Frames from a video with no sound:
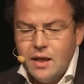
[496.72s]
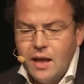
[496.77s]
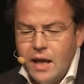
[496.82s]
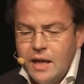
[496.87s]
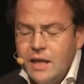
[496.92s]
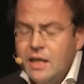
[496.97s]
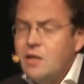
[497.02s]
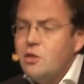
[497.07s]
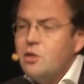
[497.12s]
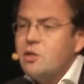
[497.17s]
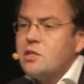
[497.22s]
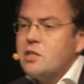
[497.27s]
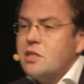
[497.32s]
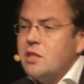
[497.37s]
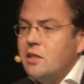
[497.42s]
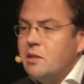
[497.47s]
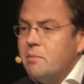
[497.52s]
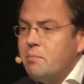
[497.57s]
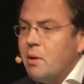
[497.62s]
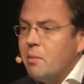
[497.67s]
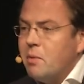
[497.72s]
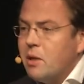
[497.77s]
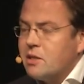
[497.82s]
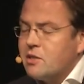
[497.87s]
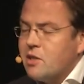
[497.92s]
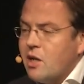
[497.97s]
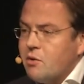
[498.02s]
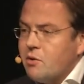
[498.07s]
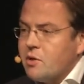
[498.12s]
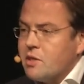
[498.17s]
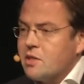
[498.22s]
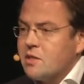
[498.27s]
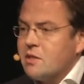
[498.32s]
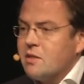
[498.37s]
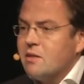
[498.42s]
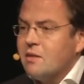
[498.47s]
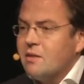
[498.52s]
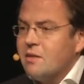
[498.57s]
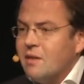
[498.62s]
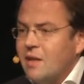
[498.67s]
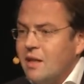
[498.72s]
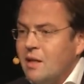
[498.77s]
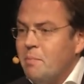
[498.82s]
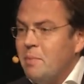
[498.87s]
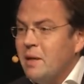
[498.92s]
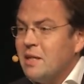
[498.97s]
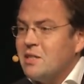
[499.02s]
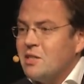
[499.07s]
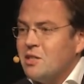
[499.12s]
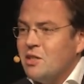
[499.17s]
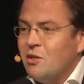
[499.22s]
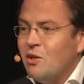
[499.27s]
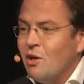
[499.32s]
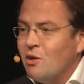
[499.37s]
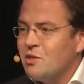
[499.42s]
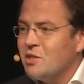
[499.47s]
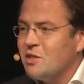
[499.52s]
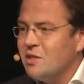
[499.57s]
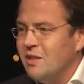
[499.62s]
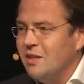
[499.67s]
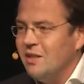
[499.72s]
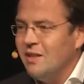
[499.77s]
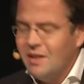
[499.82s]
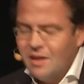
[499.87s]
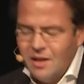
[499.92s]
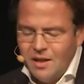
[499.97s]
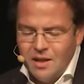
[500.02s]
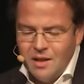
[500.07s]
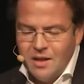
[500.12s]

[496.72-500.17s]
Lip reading: And here you see the public terrace. In the pictures you don't see